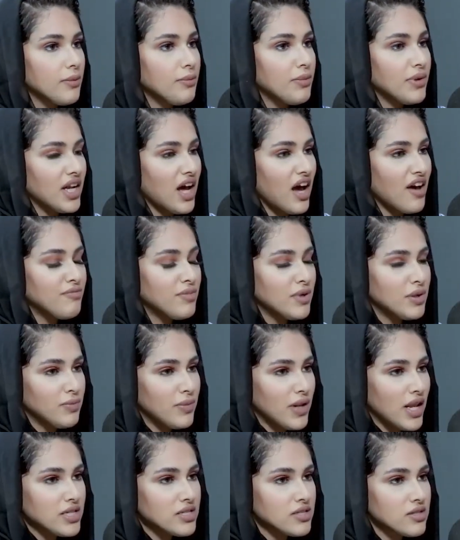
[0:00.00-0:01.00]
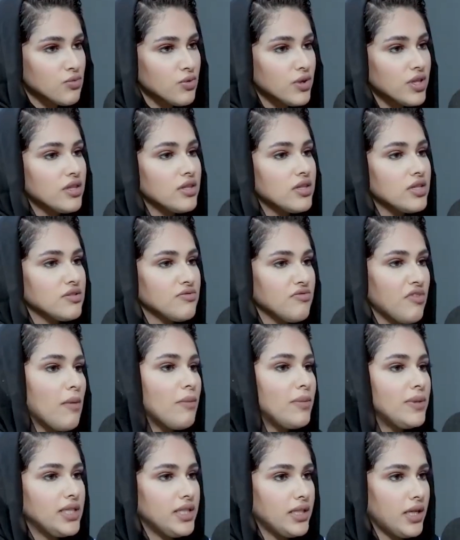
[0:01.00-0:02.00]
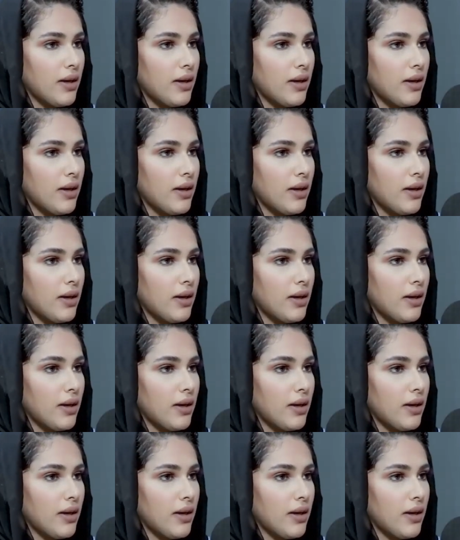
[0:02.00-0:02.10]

But I've been blessed with this family